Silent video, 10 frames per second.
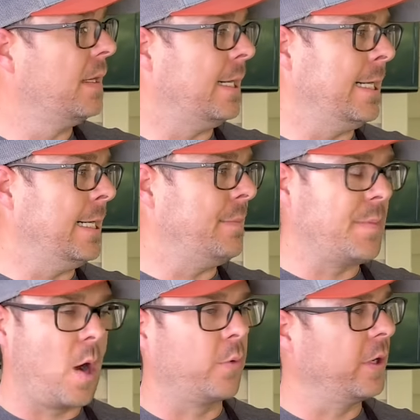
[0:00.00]
Um, I'm
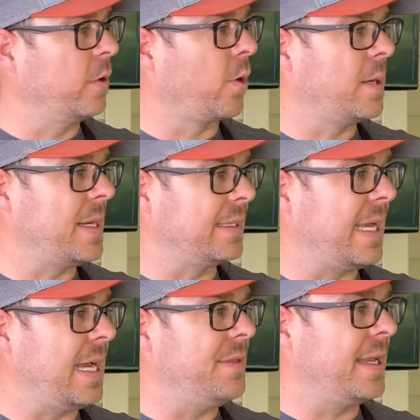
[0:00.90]
not really worried about
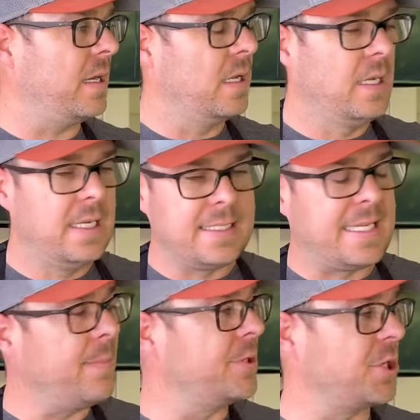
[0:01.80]
that. That
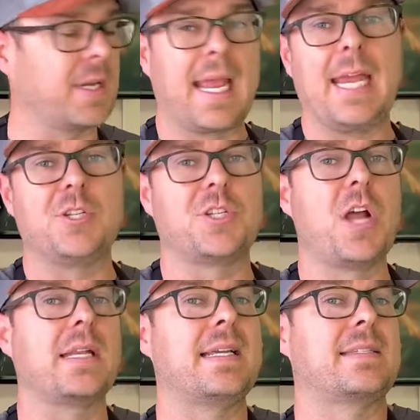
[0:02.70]
temperature gauge is
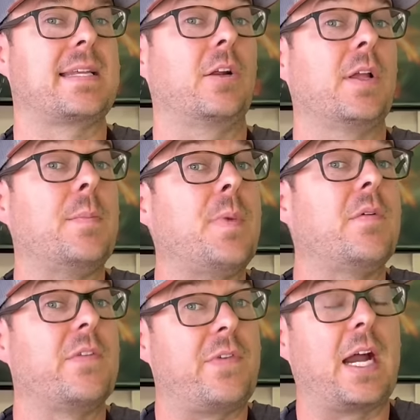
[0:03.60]
not necessarily above
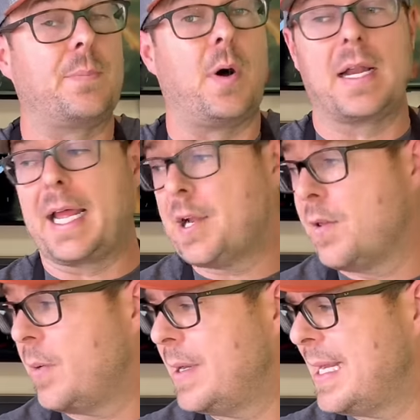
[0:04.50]
the fire pot. I know
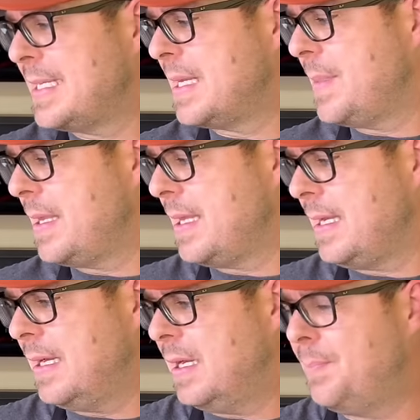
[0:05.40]
that when he sent me
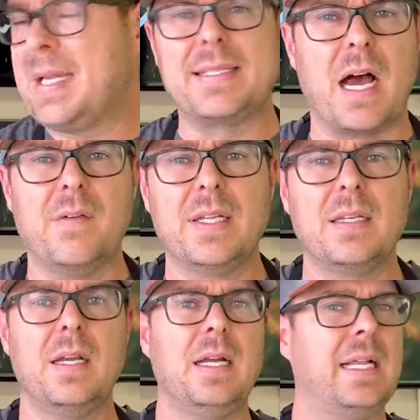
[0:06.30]
the uh, pizza oven,
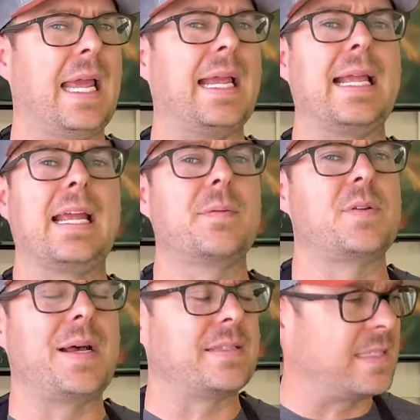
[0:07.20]
it can get up to
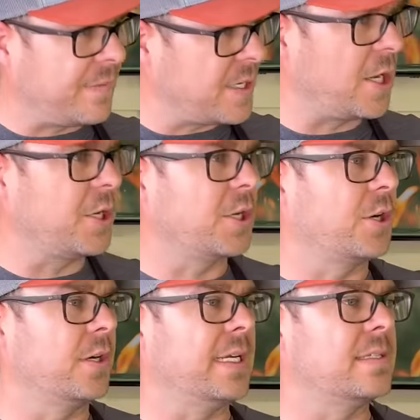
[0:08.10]
about 700
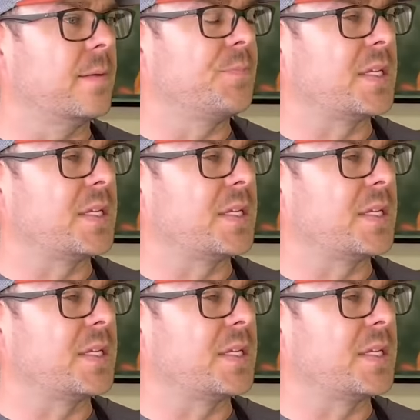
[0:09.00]
degrees.